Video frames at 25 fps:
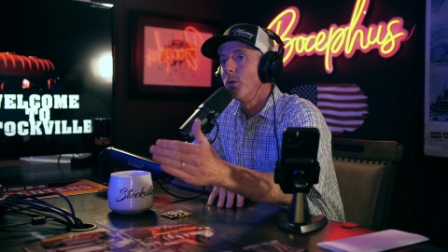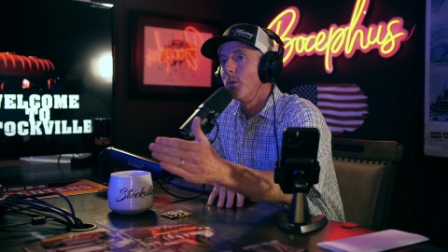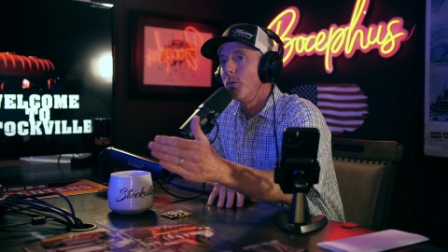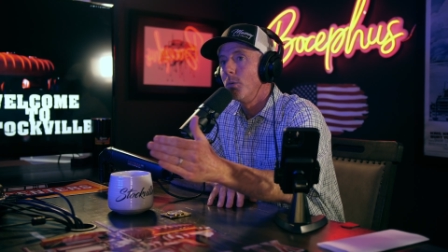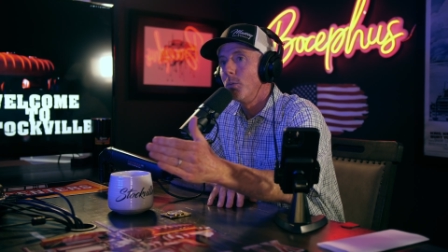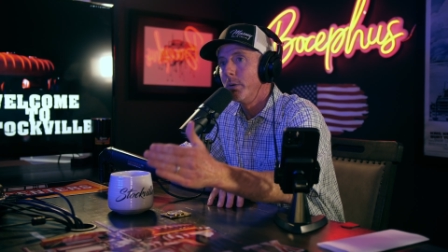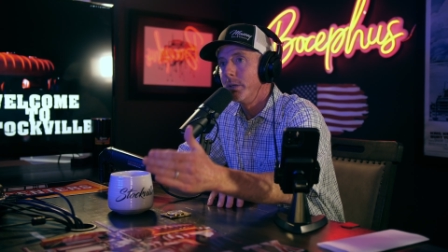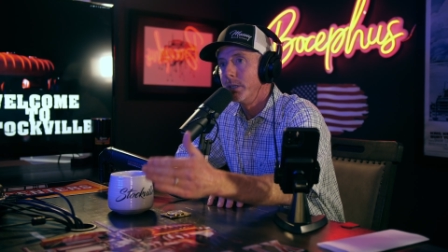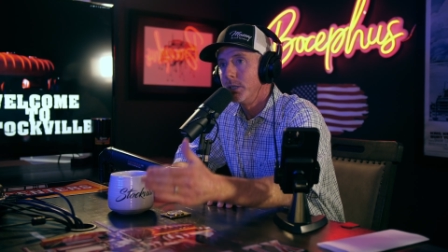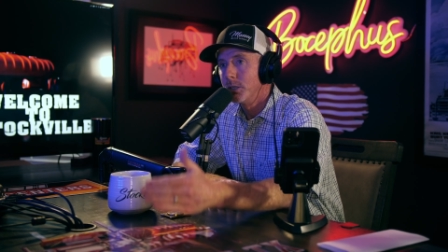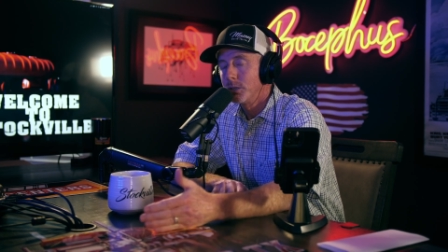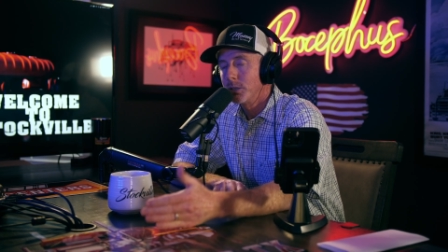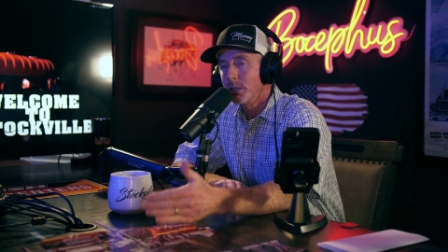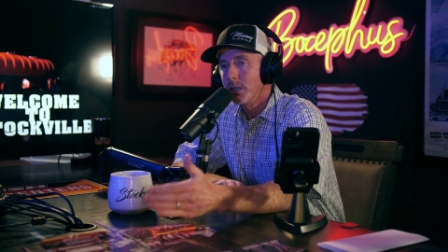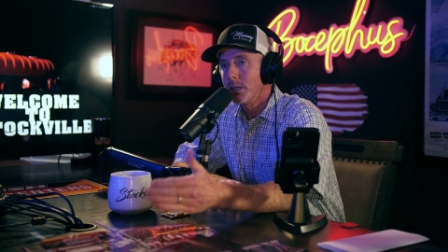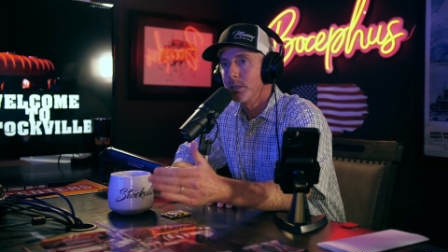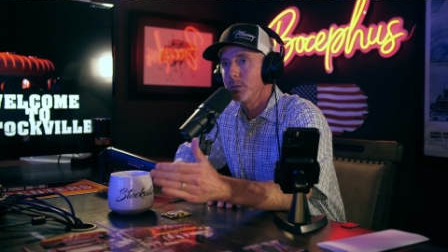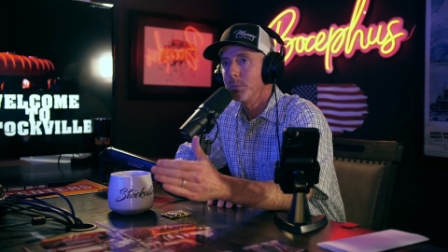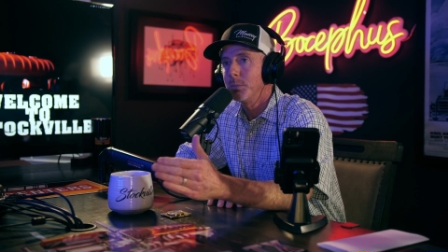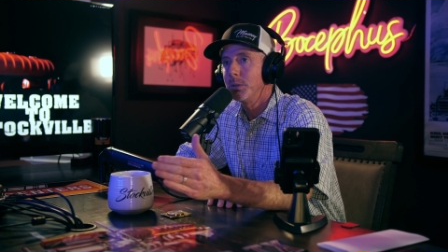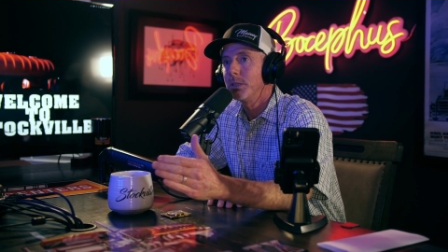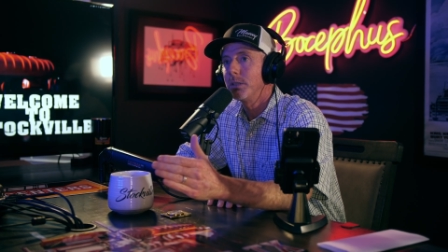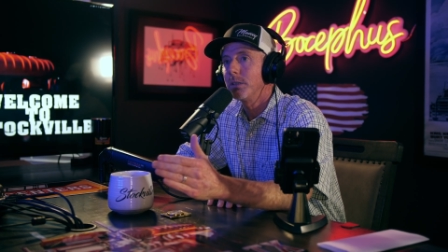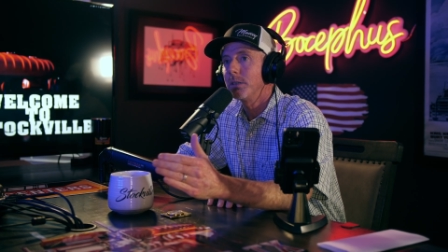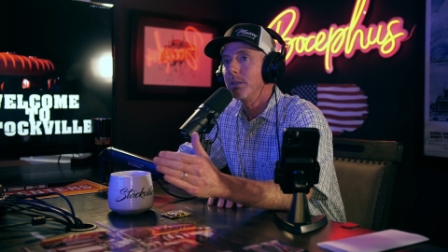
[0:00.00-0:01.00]
when your
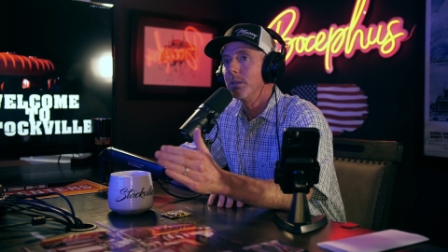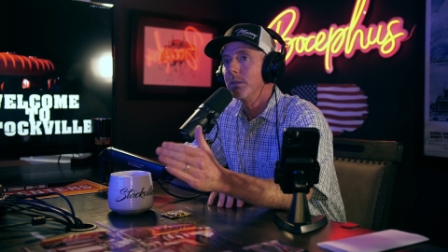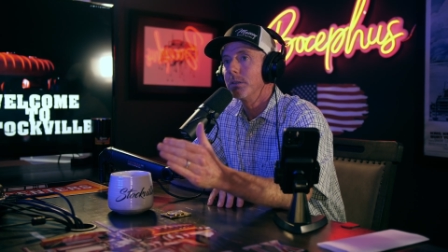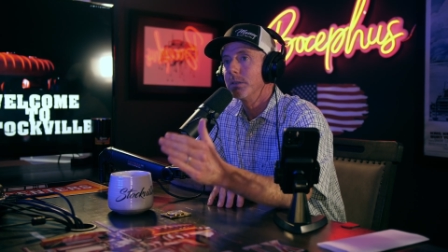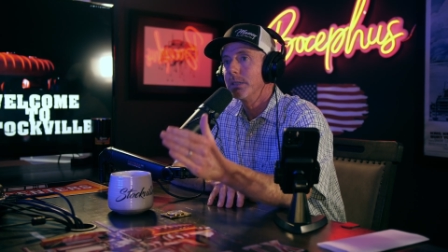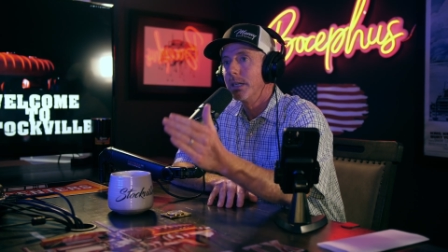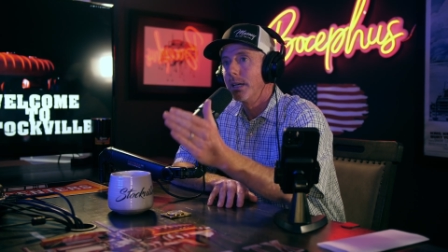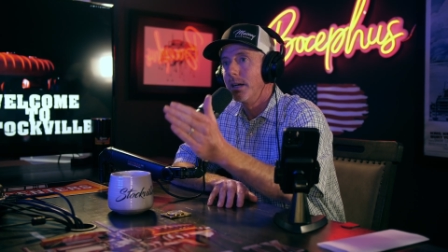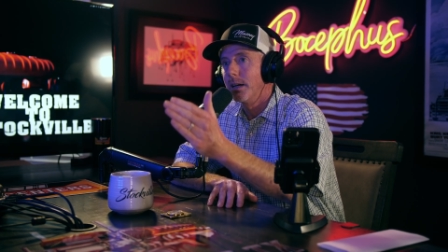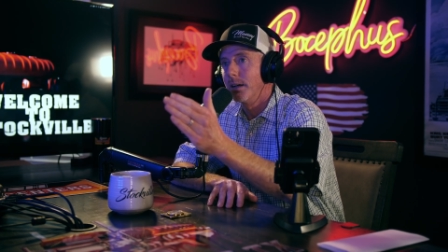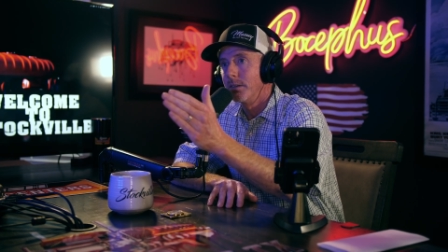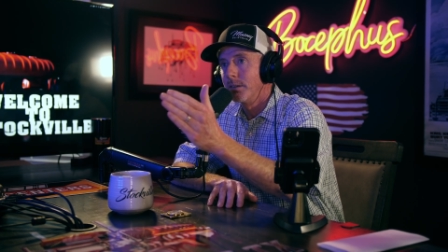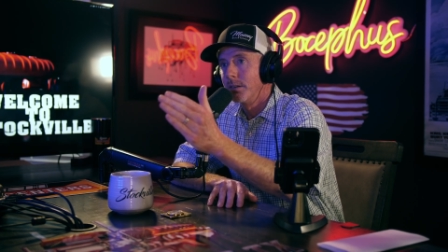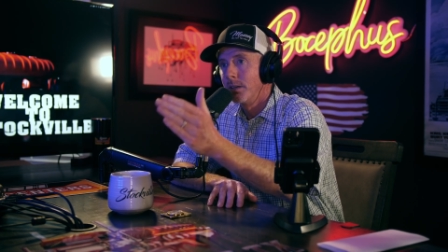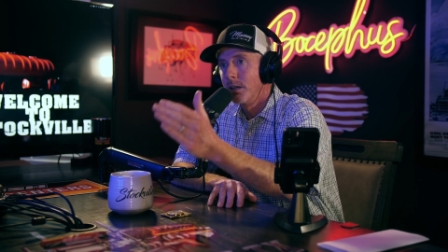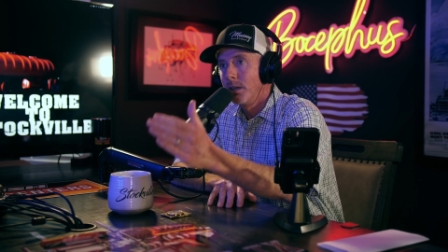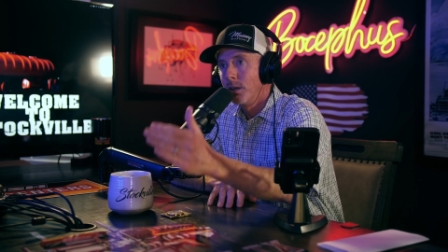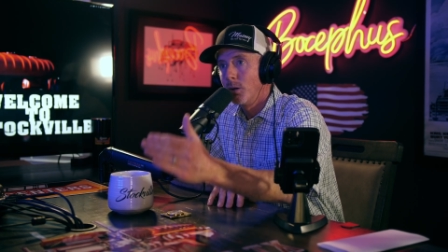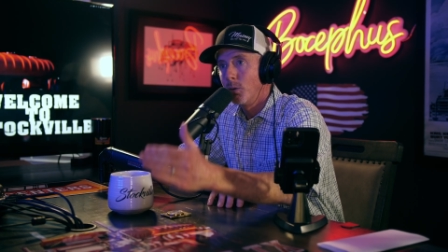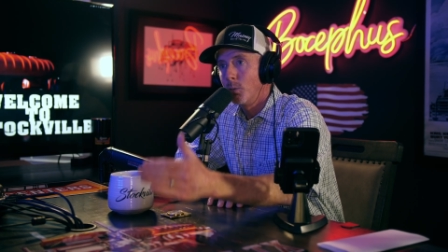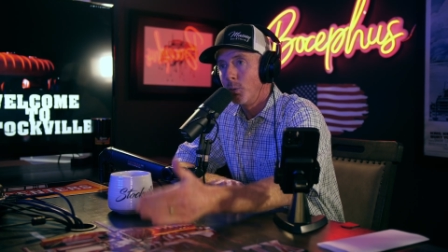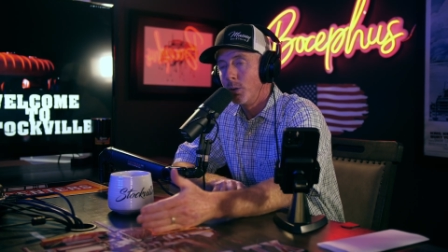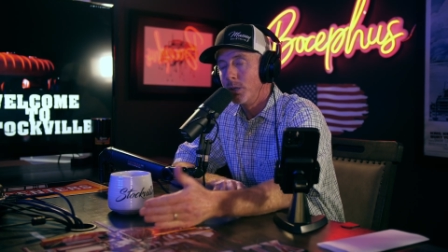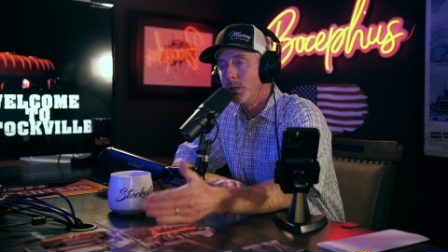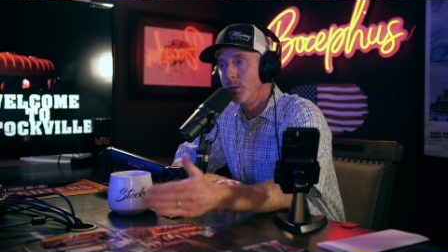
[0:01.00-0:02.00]
transmission goes out,
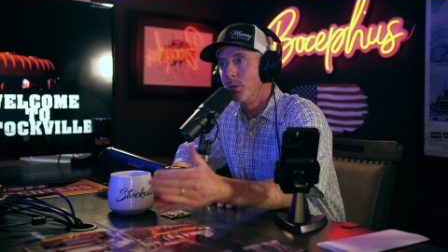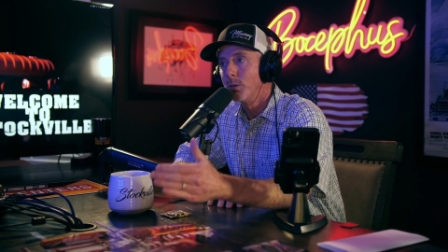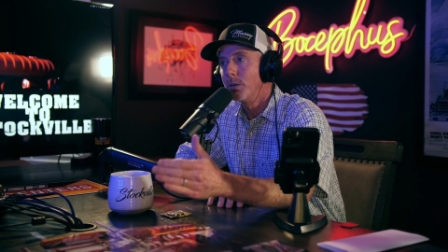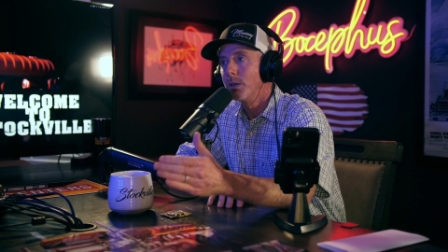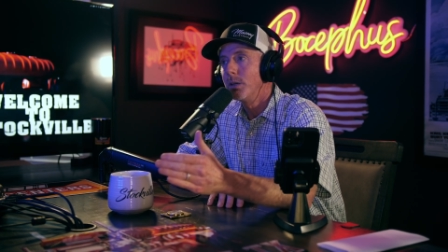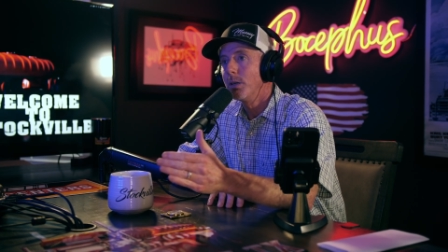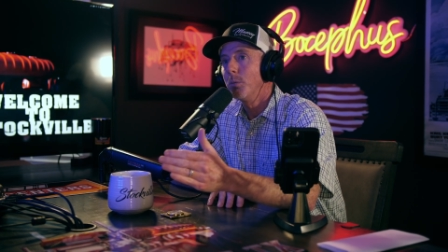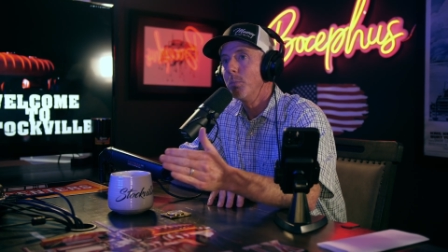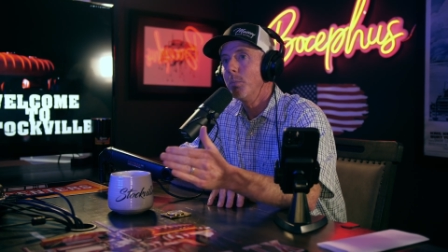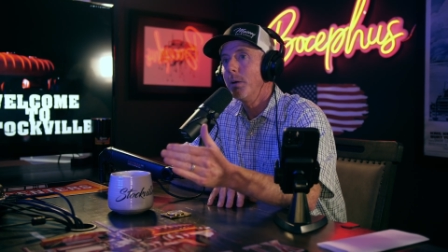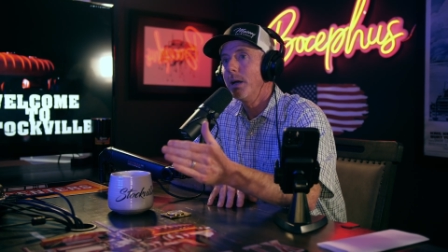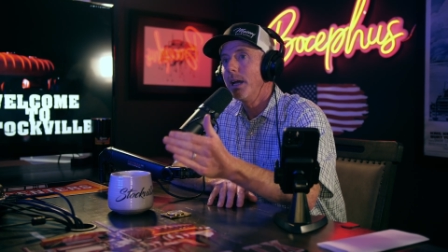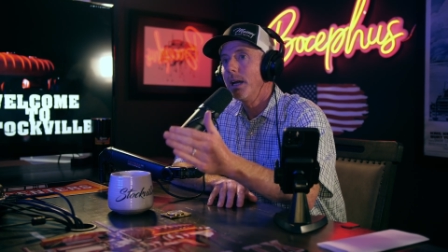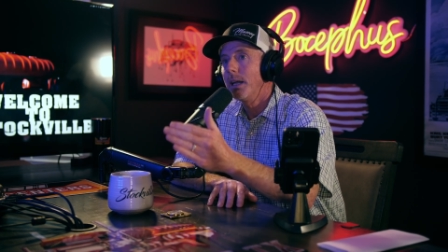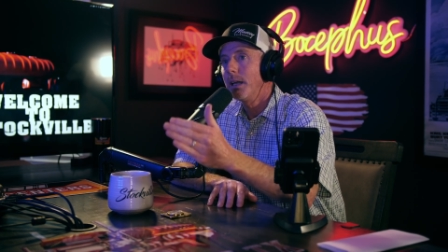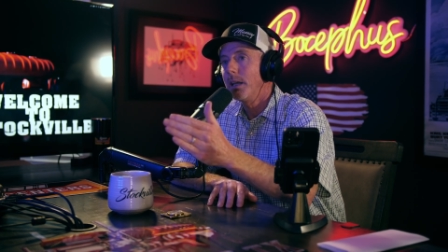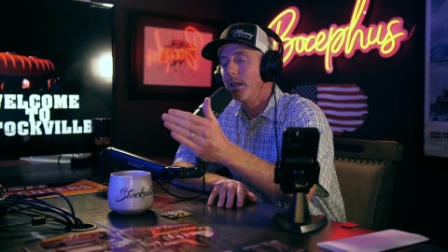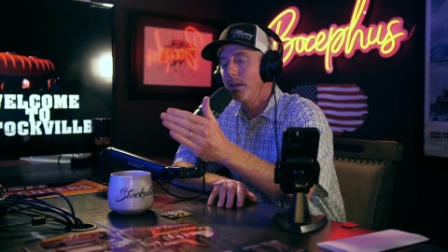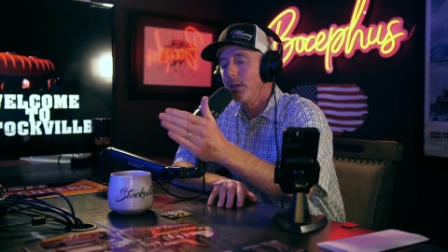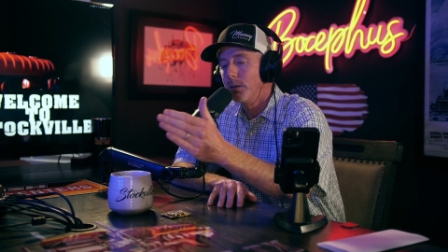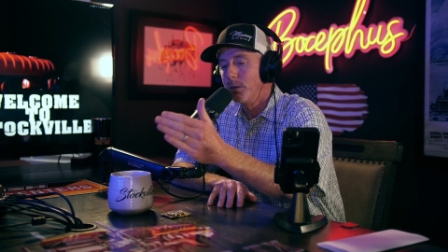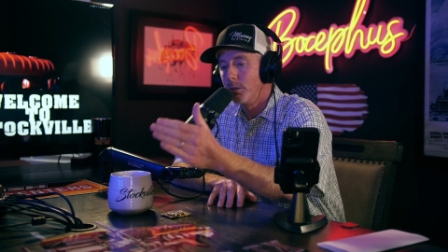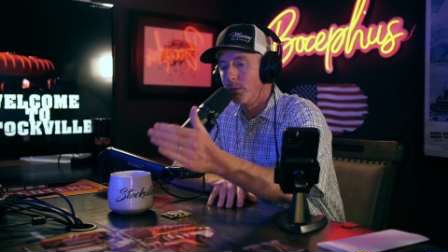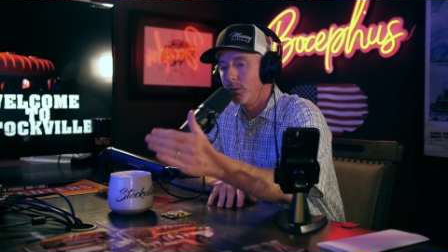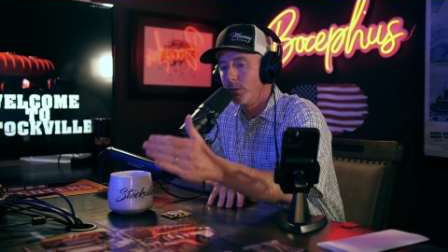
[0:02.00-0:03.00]
when you get a bad
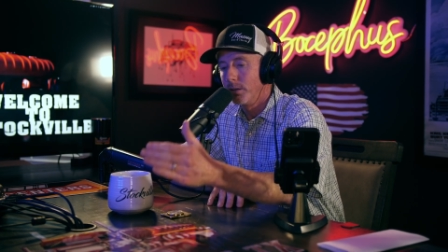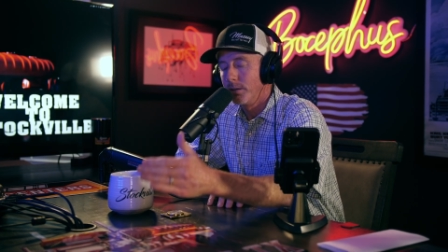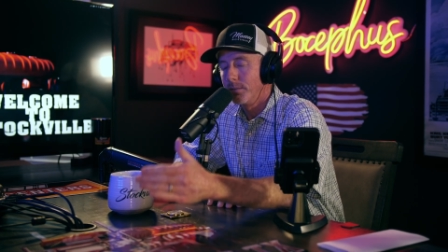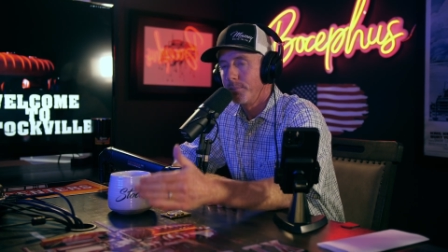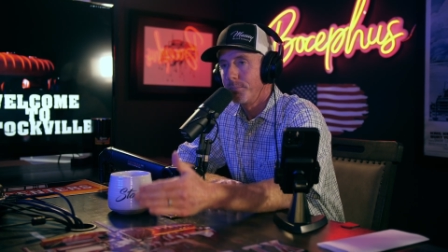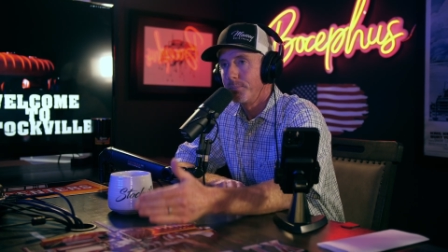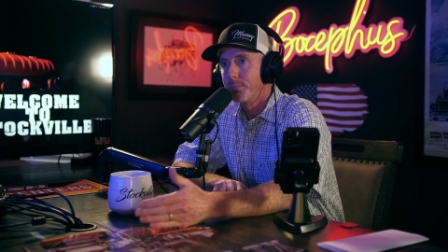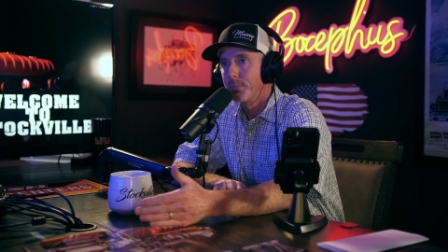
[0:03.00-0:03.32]
load,